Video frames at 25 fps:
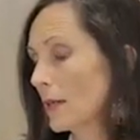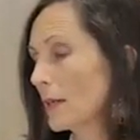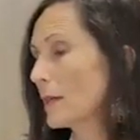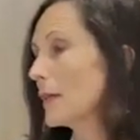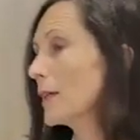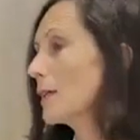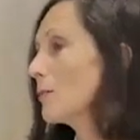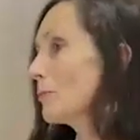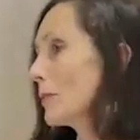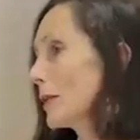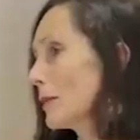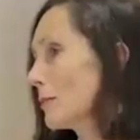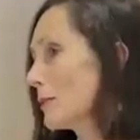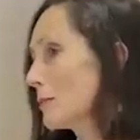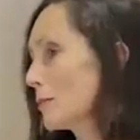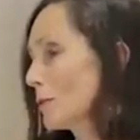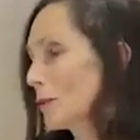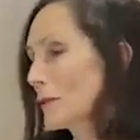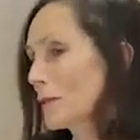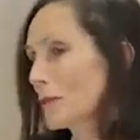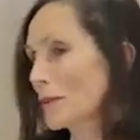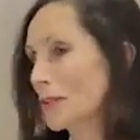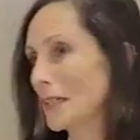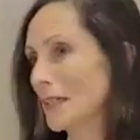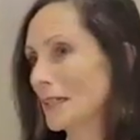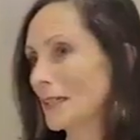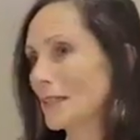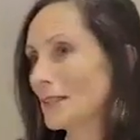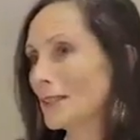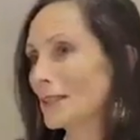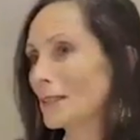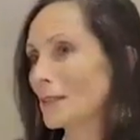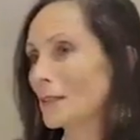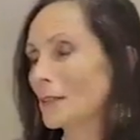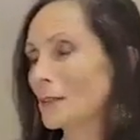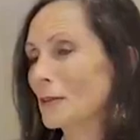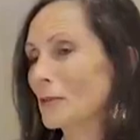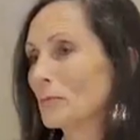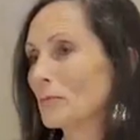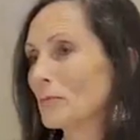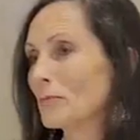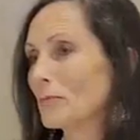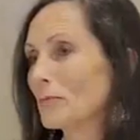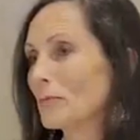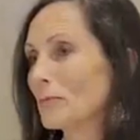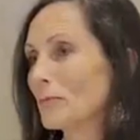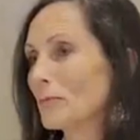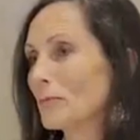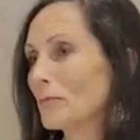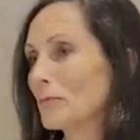And then maybe one
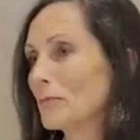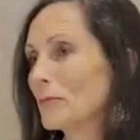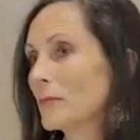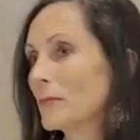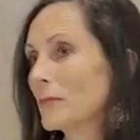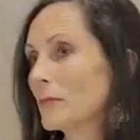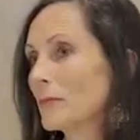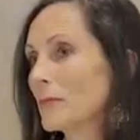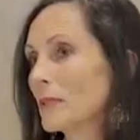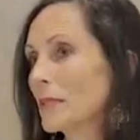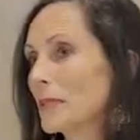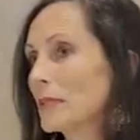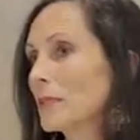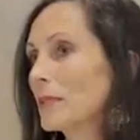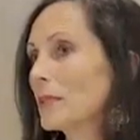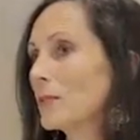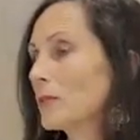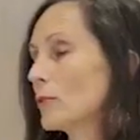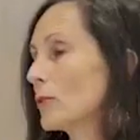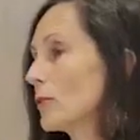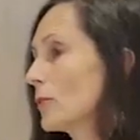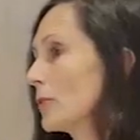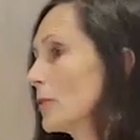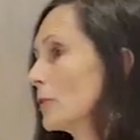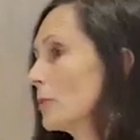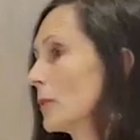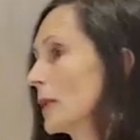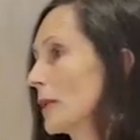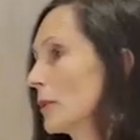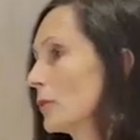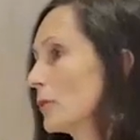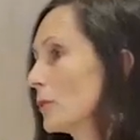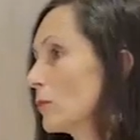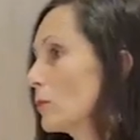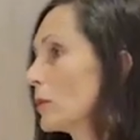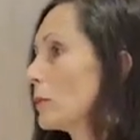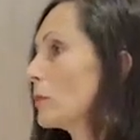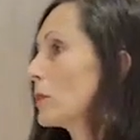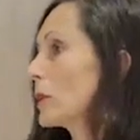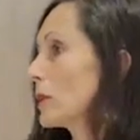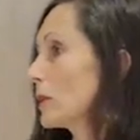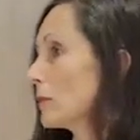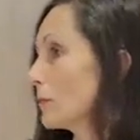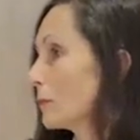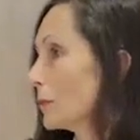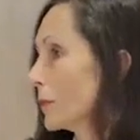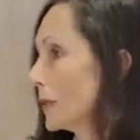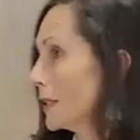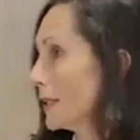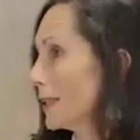thing, this is also about
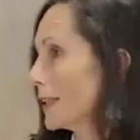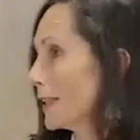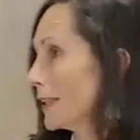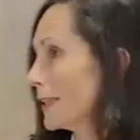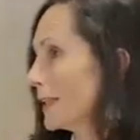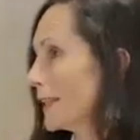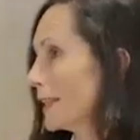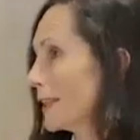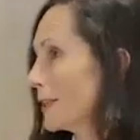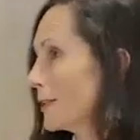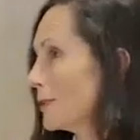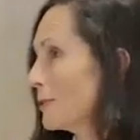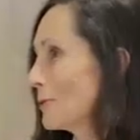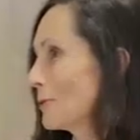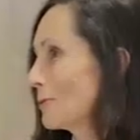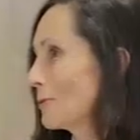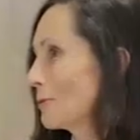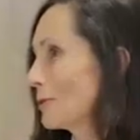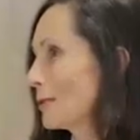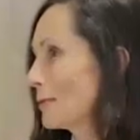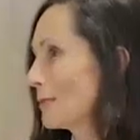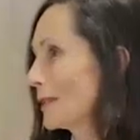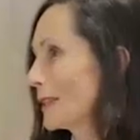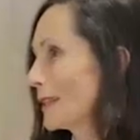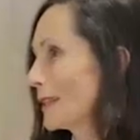women being like you.